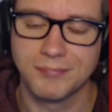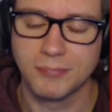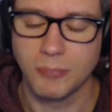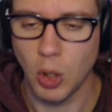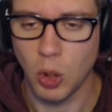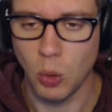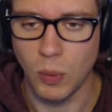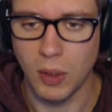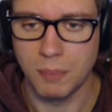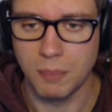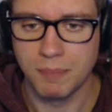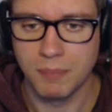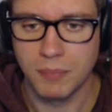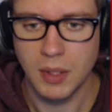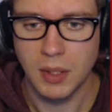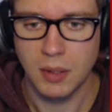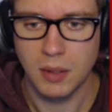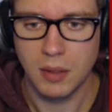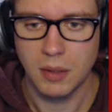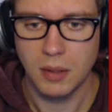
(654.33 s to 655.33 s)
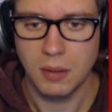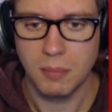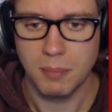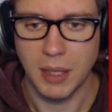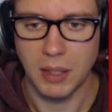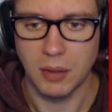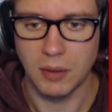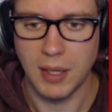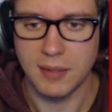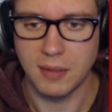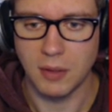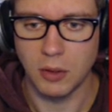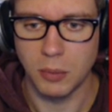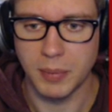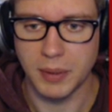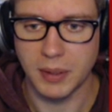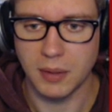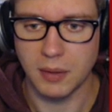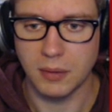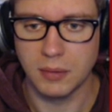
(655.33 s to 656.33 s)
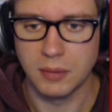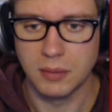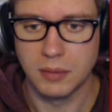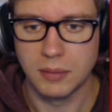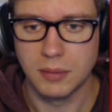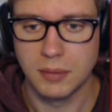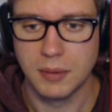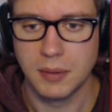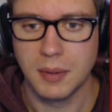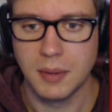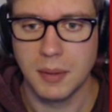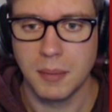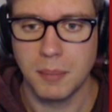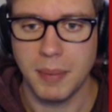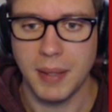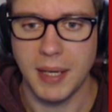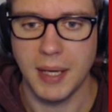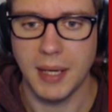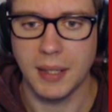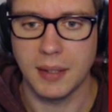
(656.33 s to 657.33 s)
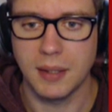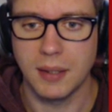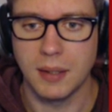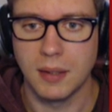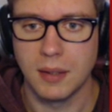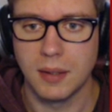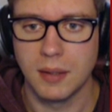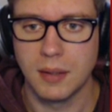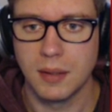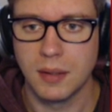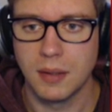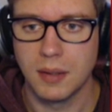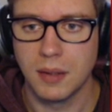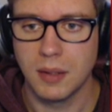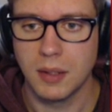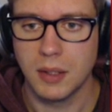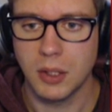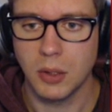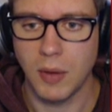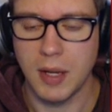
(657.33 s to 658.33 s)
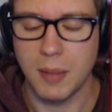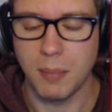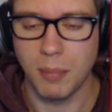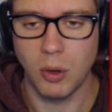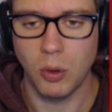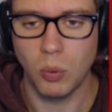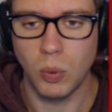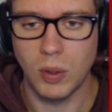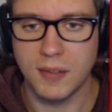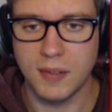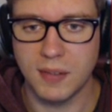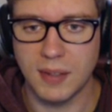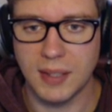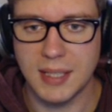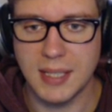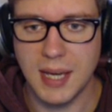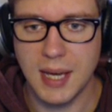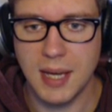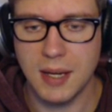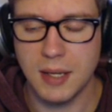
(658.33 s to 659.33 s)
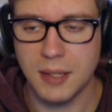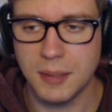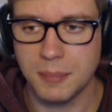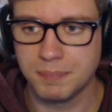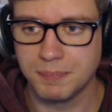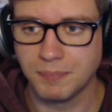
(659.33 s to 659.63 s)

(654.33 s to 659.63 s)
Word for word: Oh well. Paralyzing, no big deal. Pack. Great ball once again.